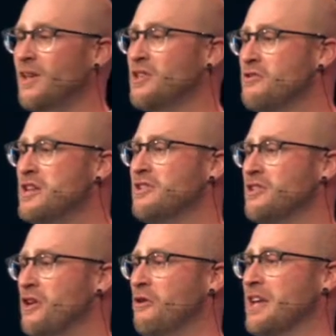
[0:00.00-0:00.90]
You need to
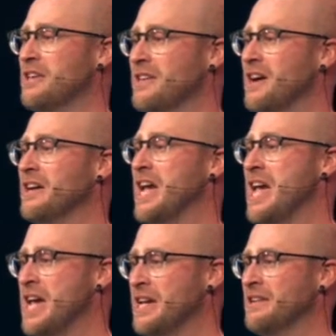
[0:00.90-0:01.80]
know at a young
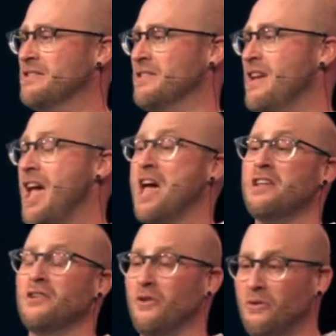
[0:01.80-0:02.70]
age and
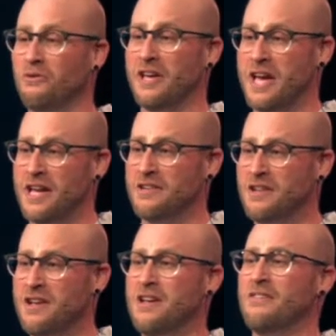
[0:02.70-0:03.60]
an old age
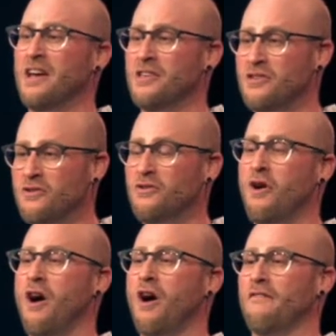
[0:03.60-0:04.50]
that
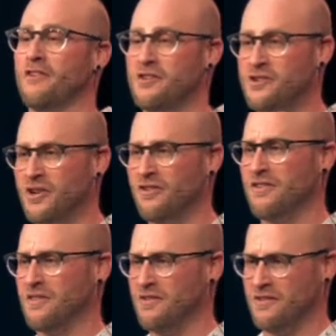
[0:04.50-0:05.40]
you are of
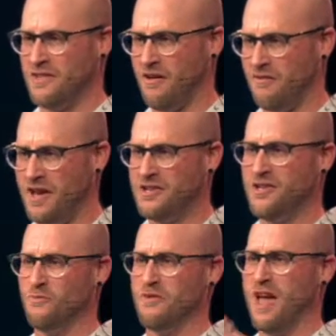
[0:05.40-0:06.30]
assurance of your
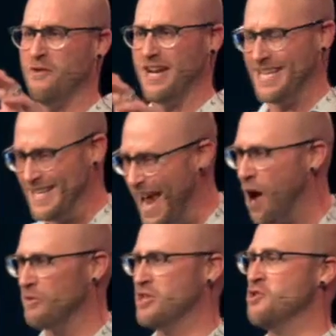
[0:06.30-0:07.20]
salvation without a
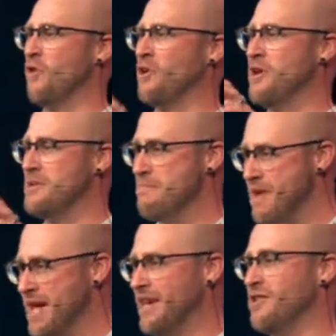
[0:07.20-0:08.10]
doubt. You are going to
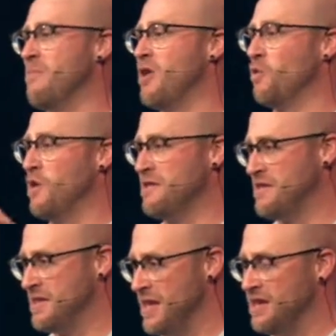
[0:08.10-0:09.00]
make it no matter what
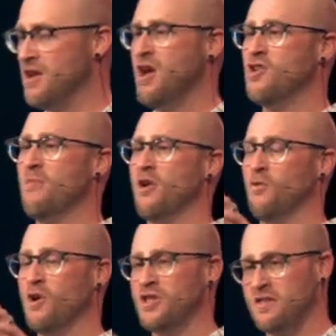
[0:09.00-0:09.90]
sin, no matter
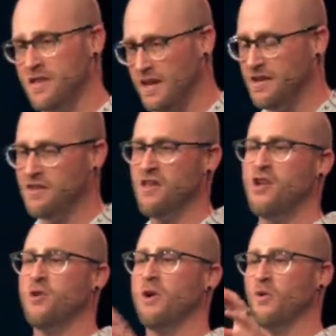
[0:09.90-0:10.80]
what sickness,
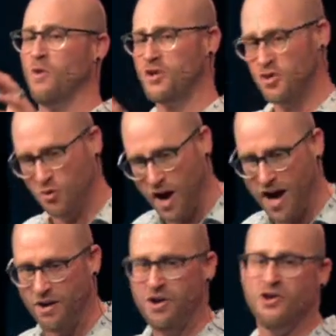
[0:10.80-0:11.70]
no matter what
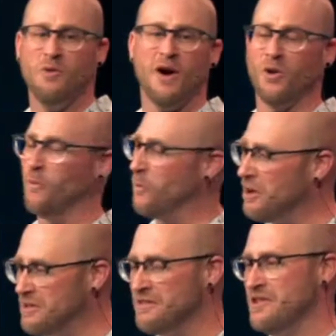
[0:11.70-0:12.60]
trial, no matter
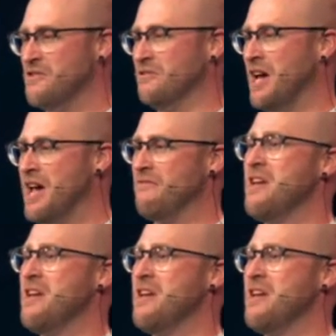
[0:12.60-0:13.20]
what is in your life.